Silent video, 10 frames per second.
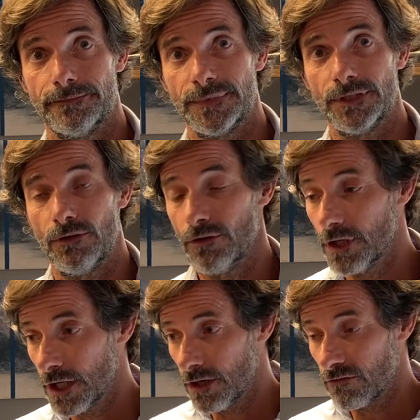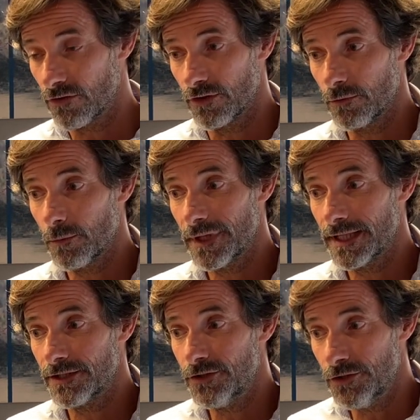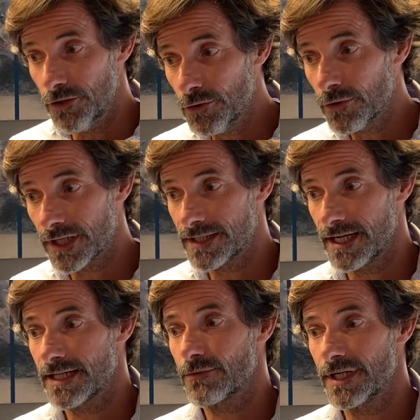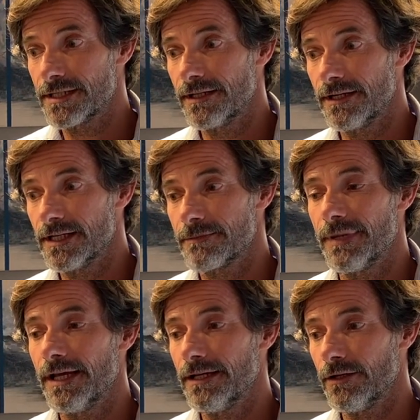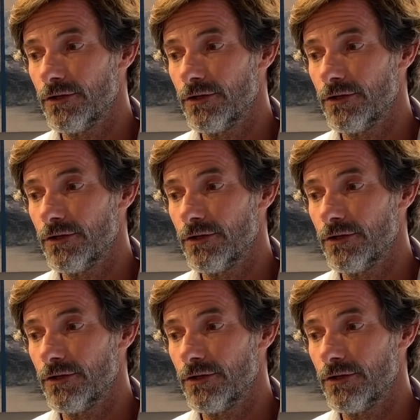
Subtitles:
So from the moment that you are tax resident in Spain,